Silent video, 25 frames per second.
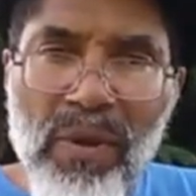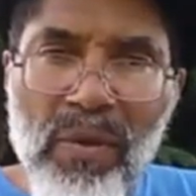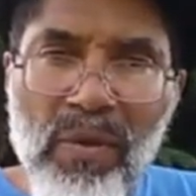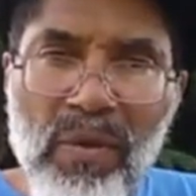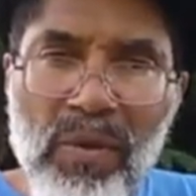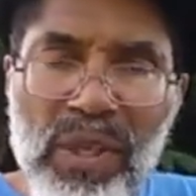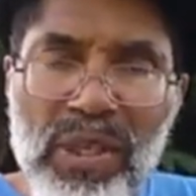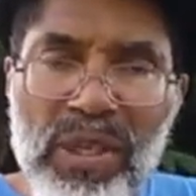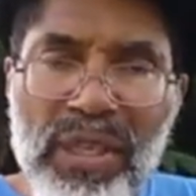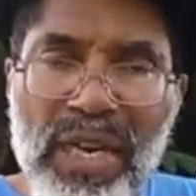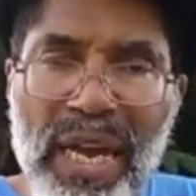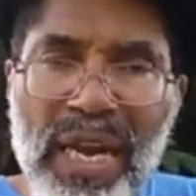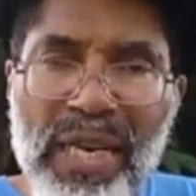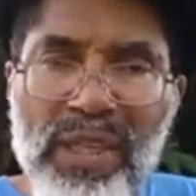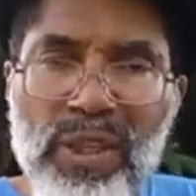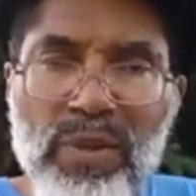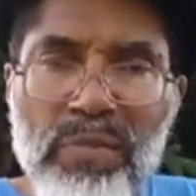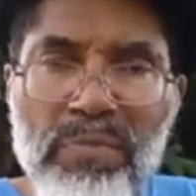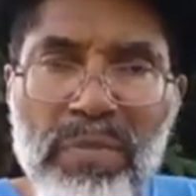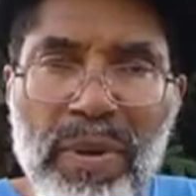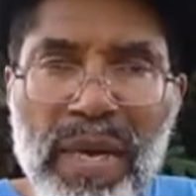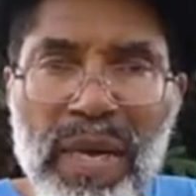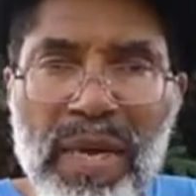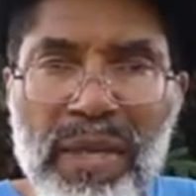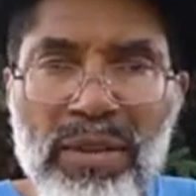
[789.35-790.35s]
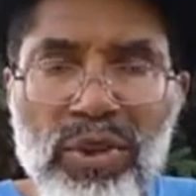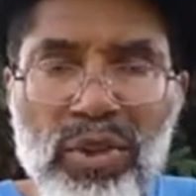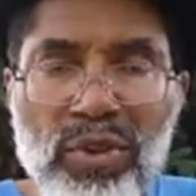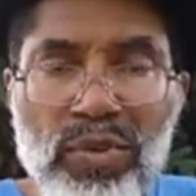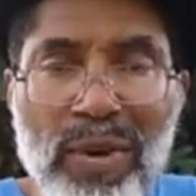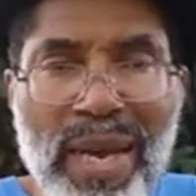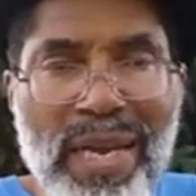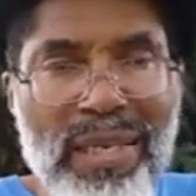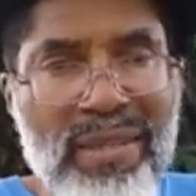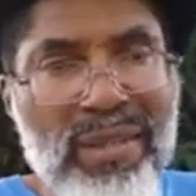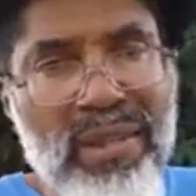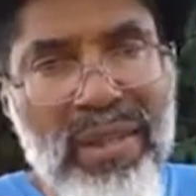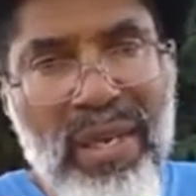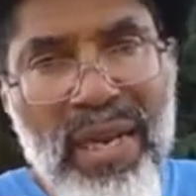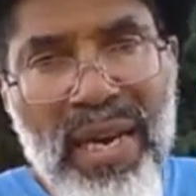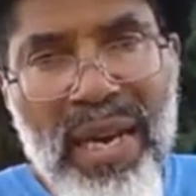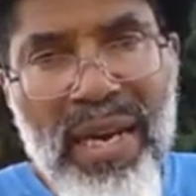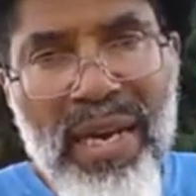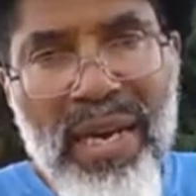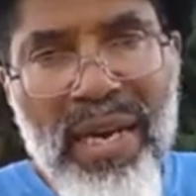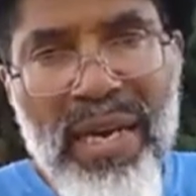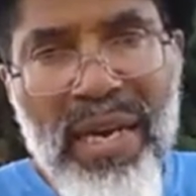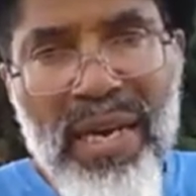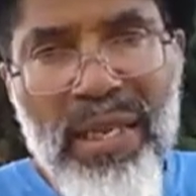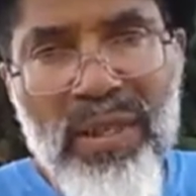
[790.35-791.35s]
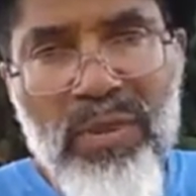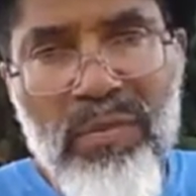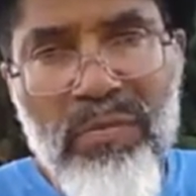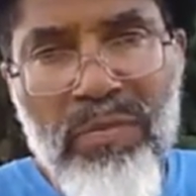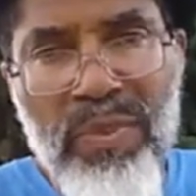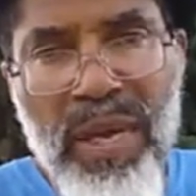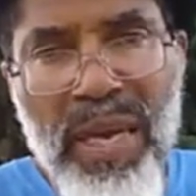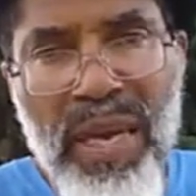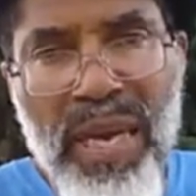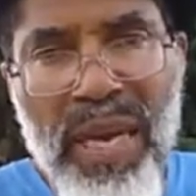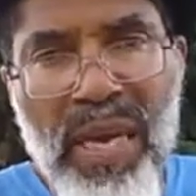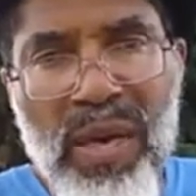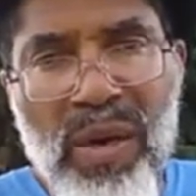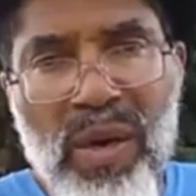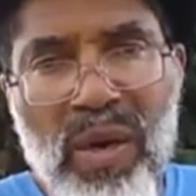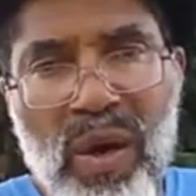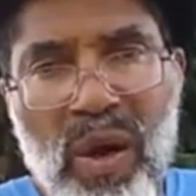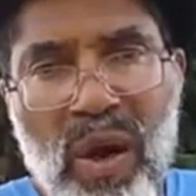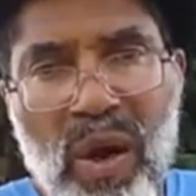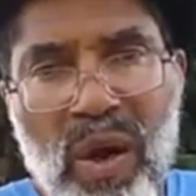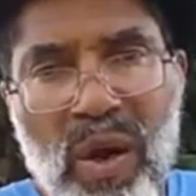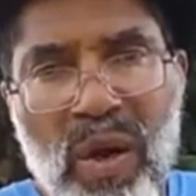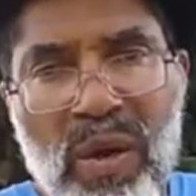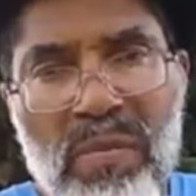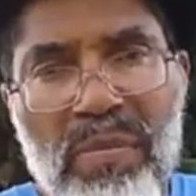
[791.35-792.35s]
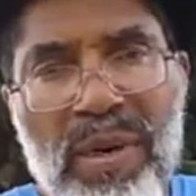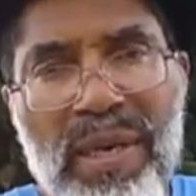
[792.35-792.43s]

which has been translated as being law,